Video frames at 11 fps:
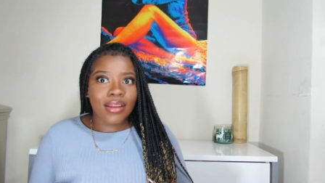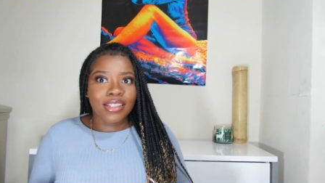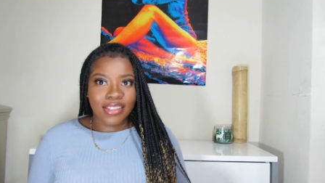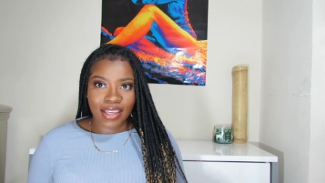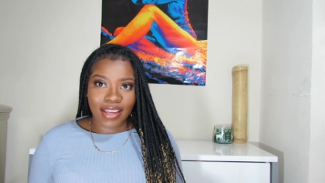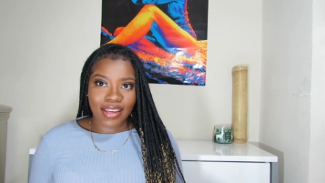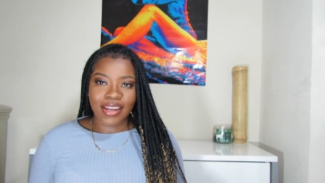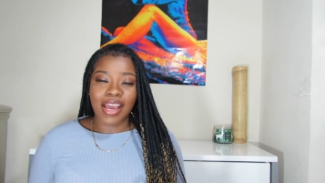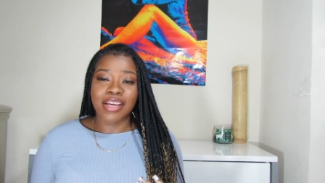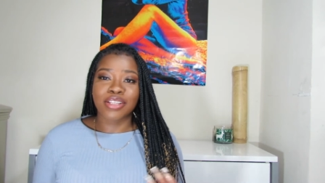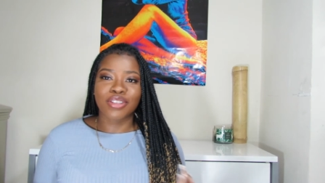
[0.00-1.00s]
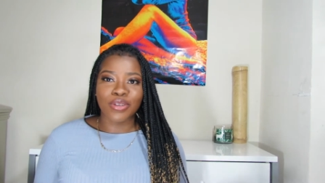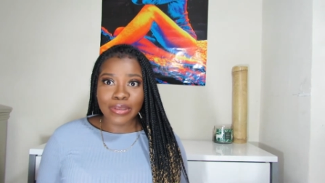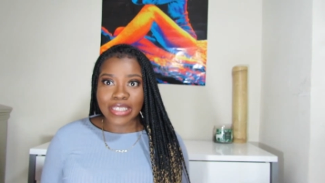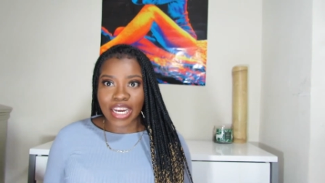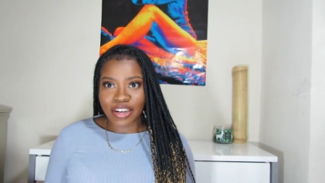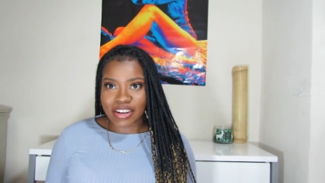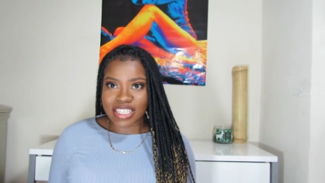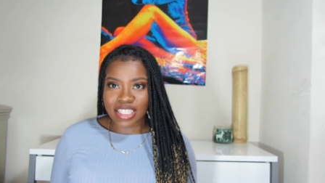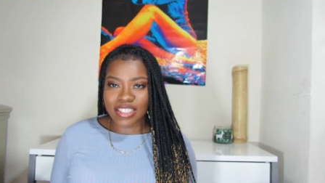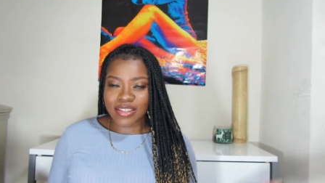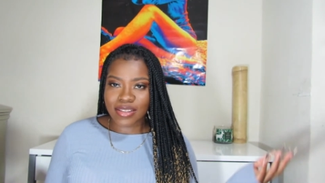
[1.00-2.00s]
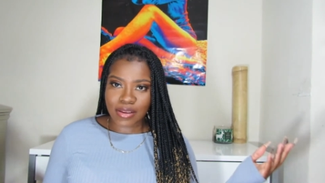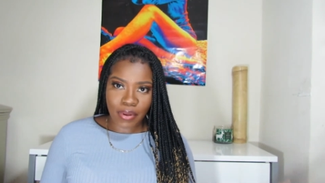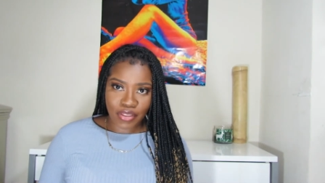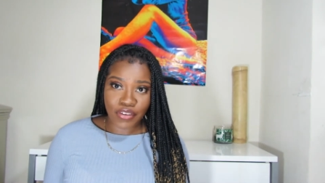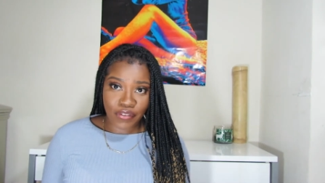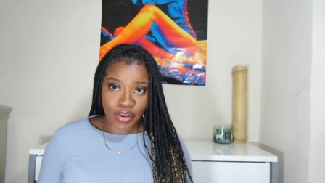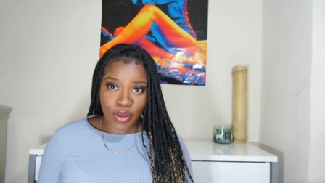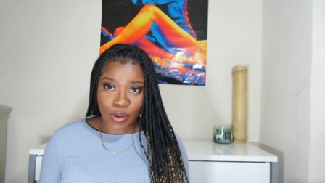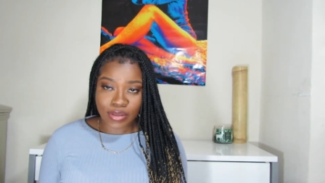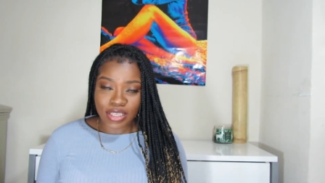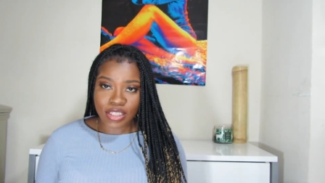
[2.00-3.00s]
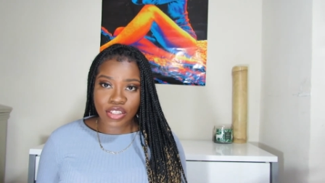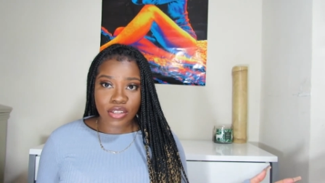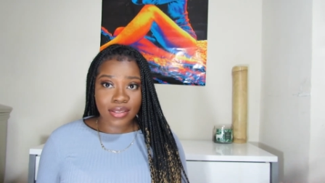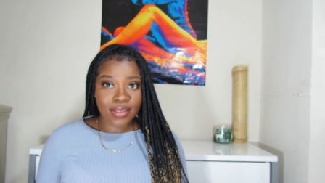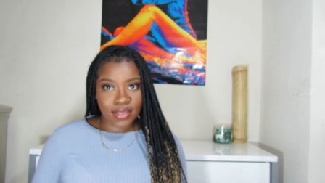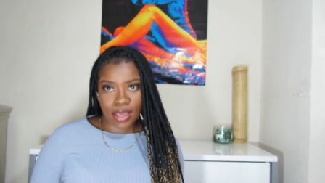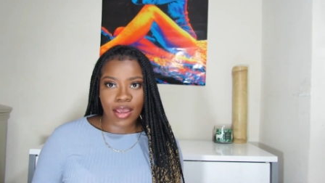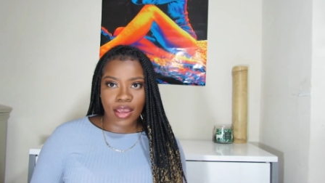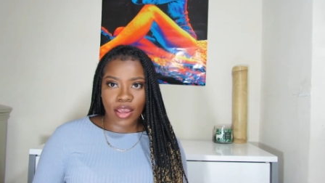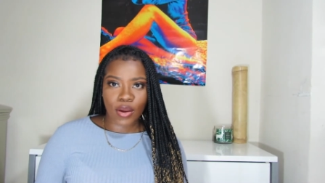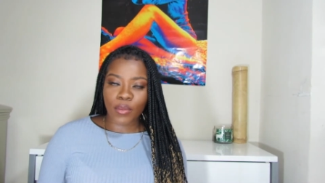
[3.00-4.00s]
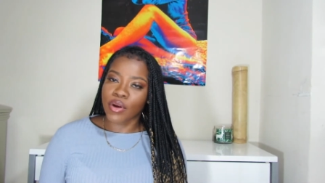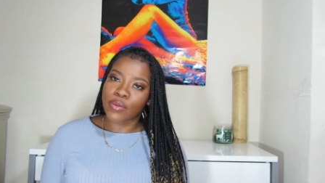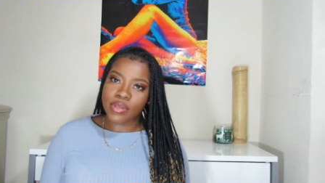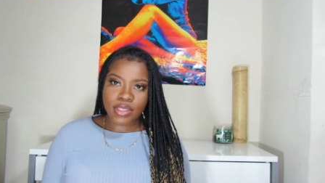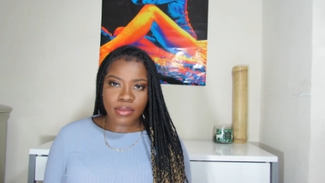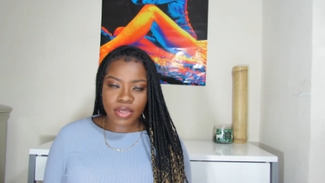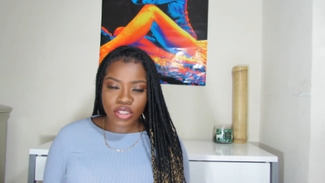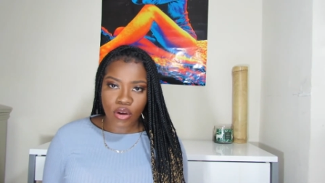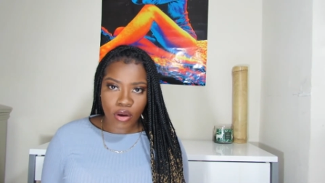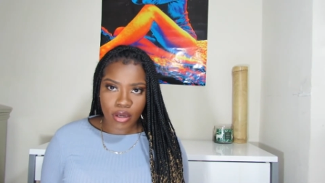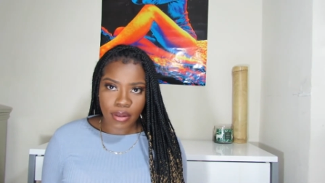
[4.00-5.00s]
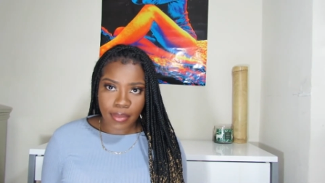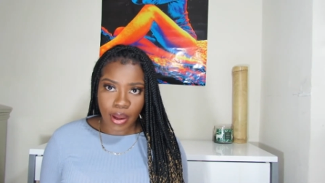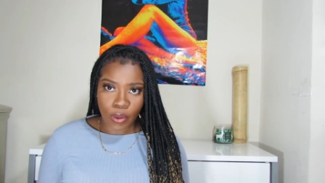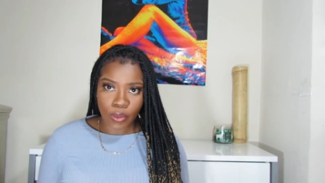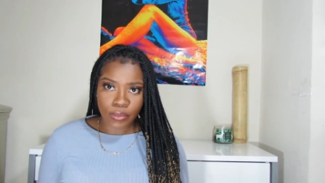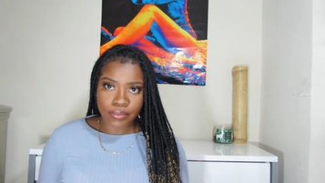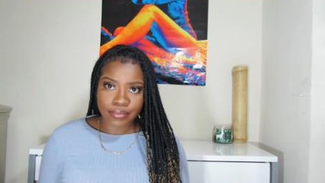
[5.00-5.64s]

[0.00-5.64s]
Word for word: again I do digress into some other videos. And today we're going to be talking about